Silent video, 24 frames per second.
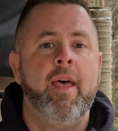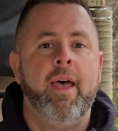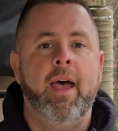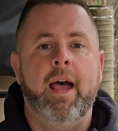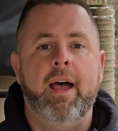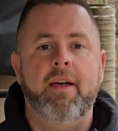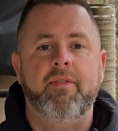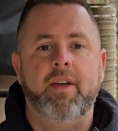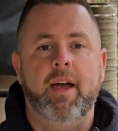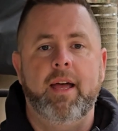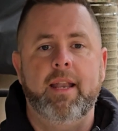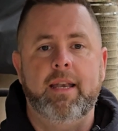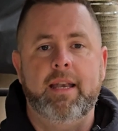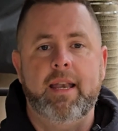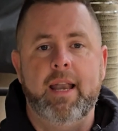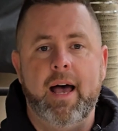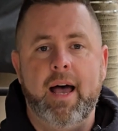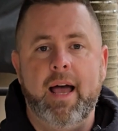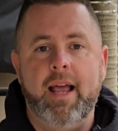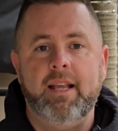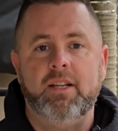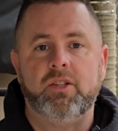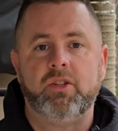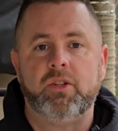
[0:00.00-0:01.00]
Had that
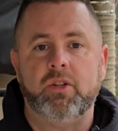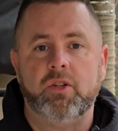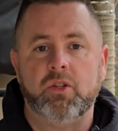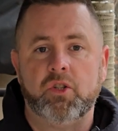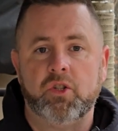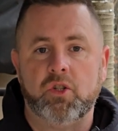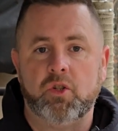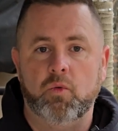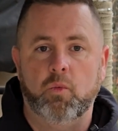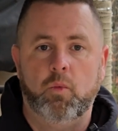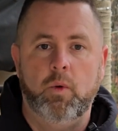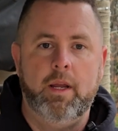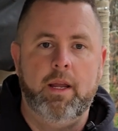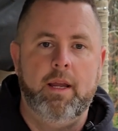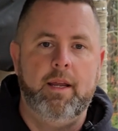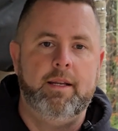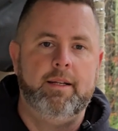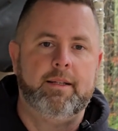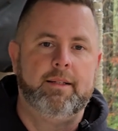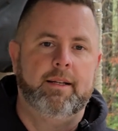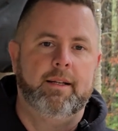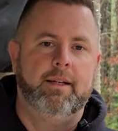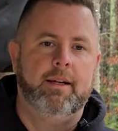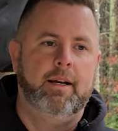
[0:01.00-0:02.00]
nice, sweet,
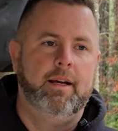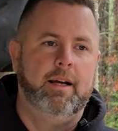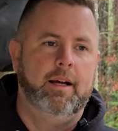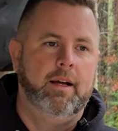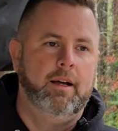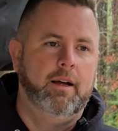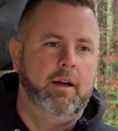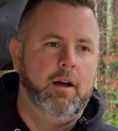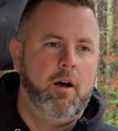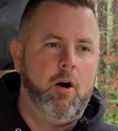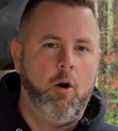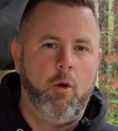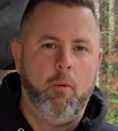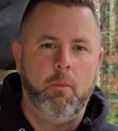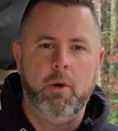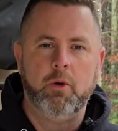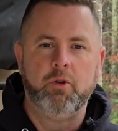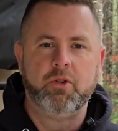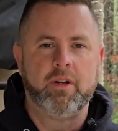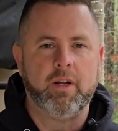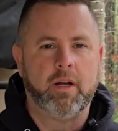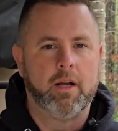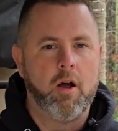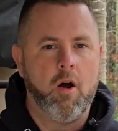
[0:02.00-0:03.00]

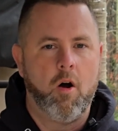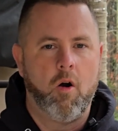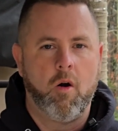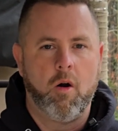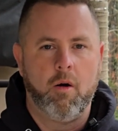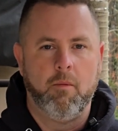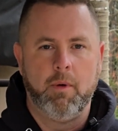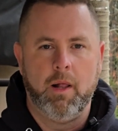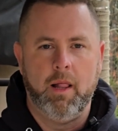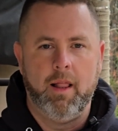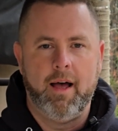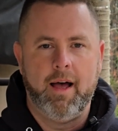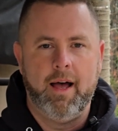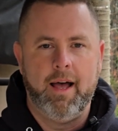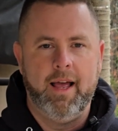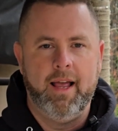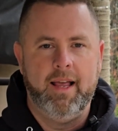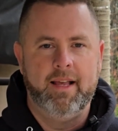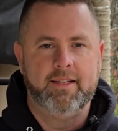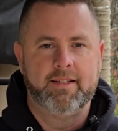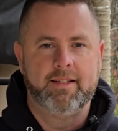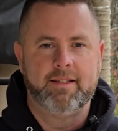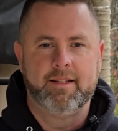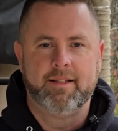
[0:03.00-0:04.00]
almost a
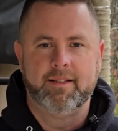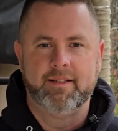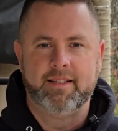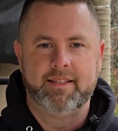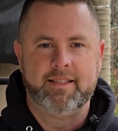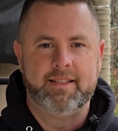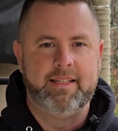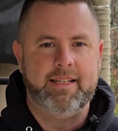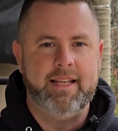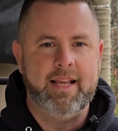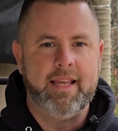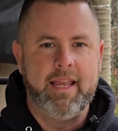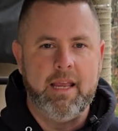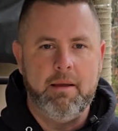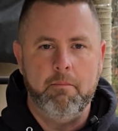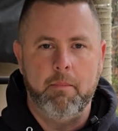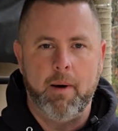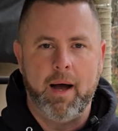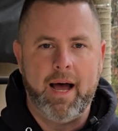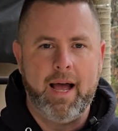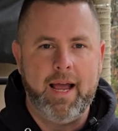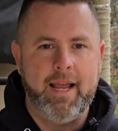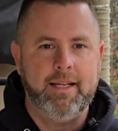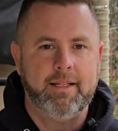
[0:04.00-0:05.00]
caramelized, sticky
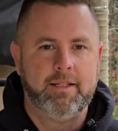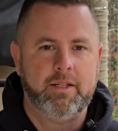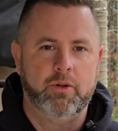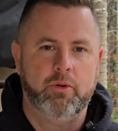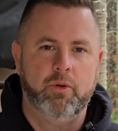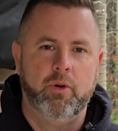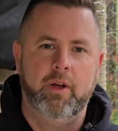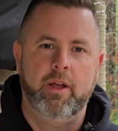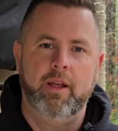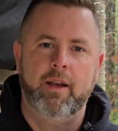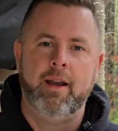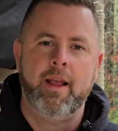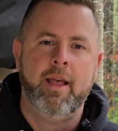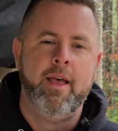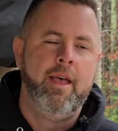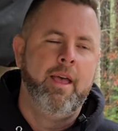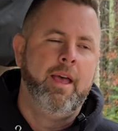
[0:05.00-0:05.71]
bite to it.